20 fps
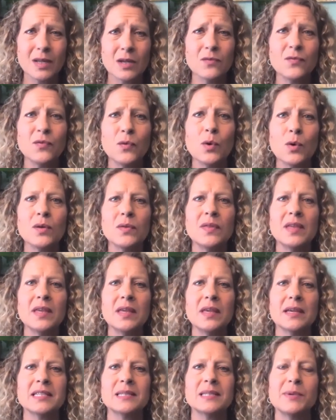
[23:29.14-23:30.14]
for the
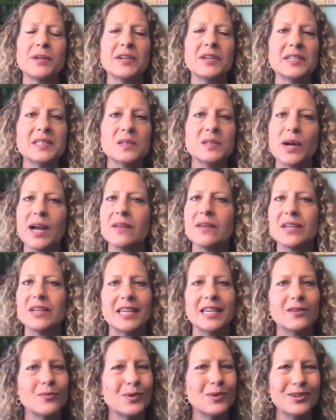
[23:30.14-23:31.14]
experience we're having
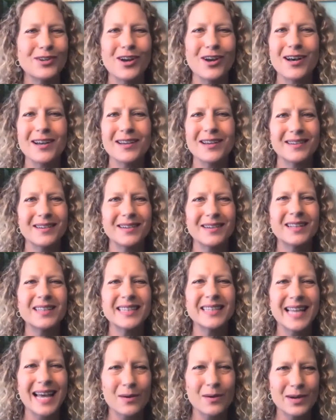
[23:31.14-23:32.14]
if we're not
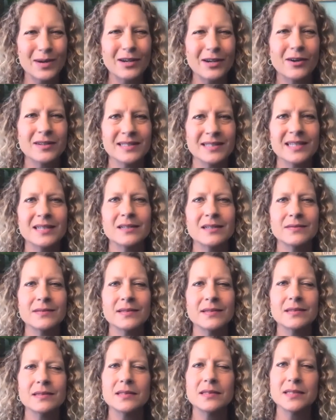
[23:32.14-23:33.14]
allowing
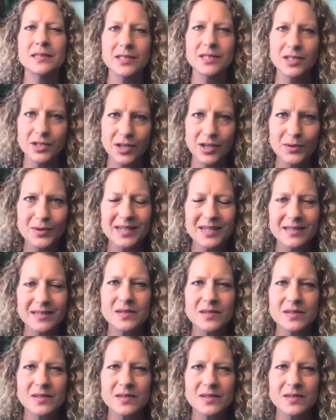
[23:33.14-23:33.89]
ourselves to notice.